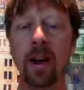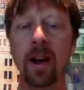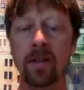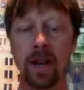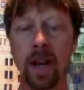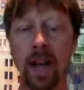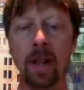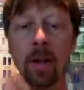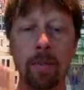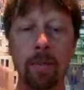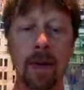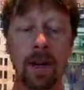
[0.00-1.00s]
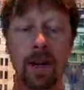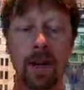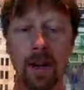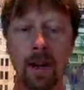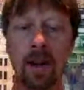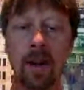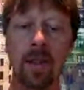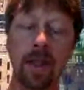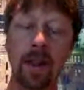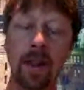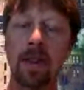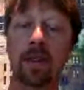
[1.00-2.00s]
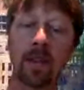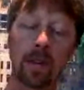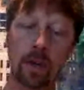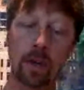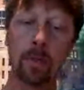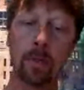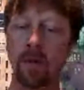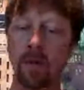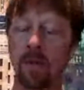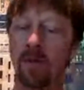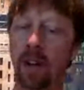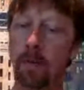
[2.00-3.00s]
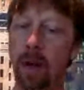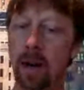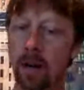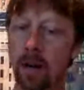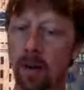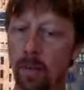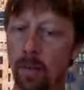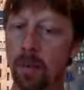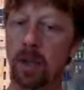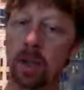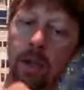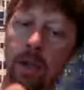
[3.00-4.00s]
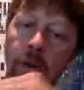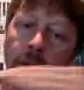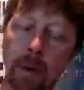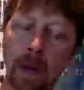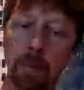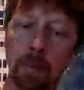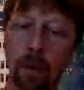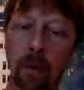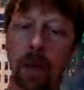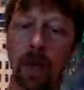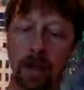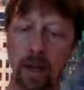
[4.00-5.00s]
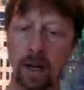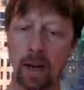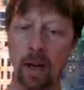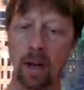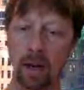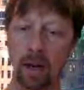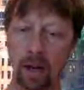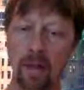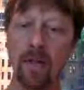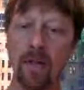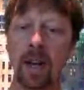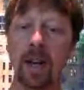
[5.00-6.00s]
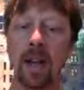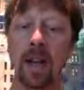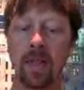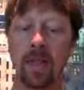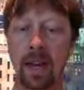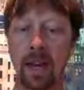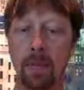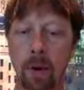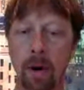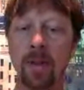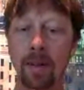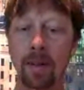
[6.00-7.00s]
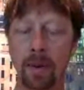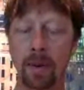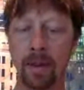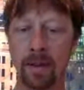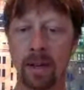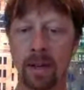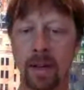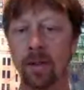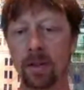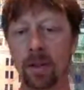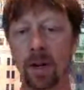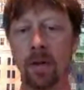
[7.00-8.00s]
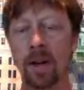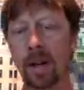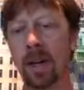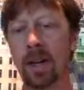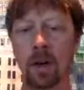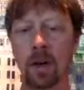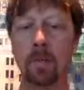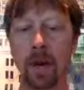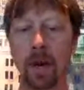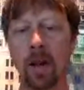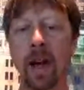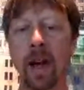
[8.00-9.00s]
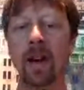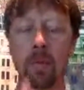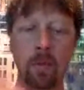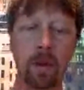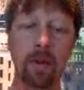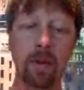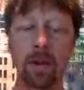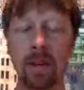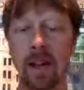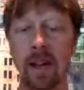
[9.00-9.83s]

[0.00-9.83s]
actually helping me, then should be a feedback loop to the people actually governing the principles, so that it could be aligned with. So